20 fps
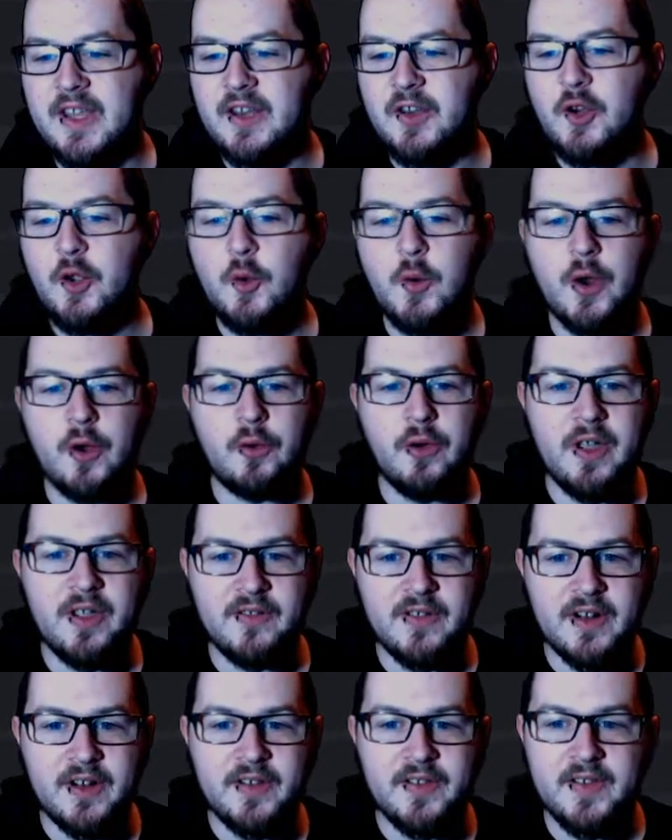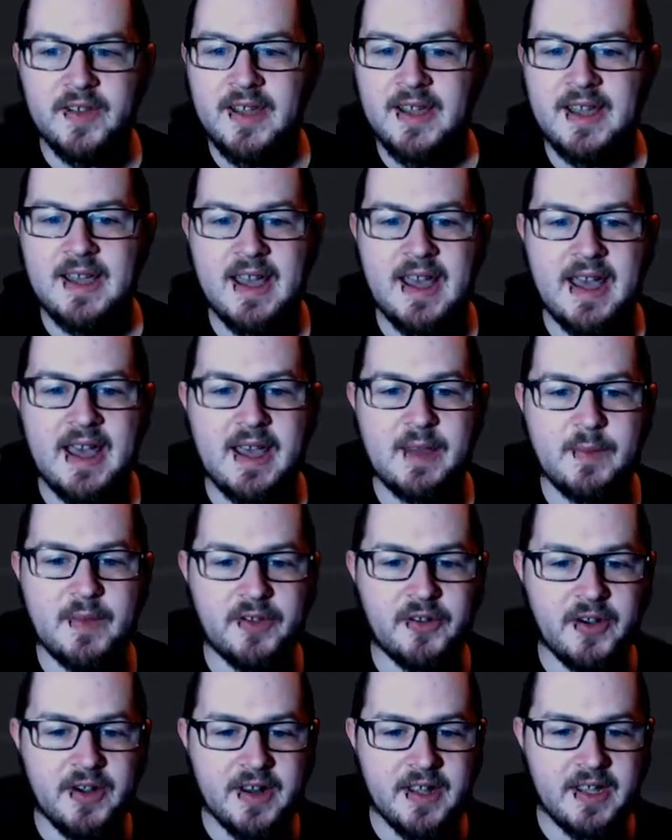new arrivals, is
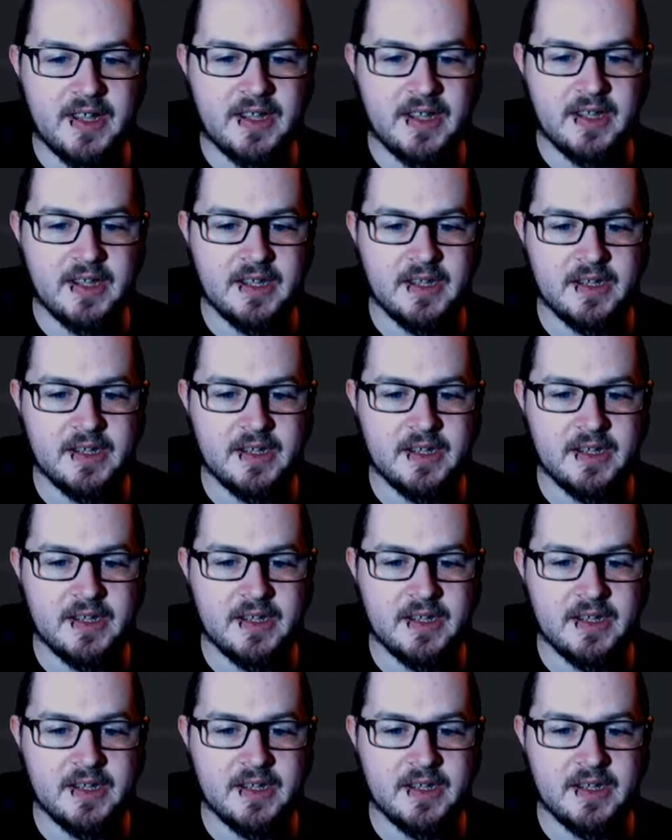there any...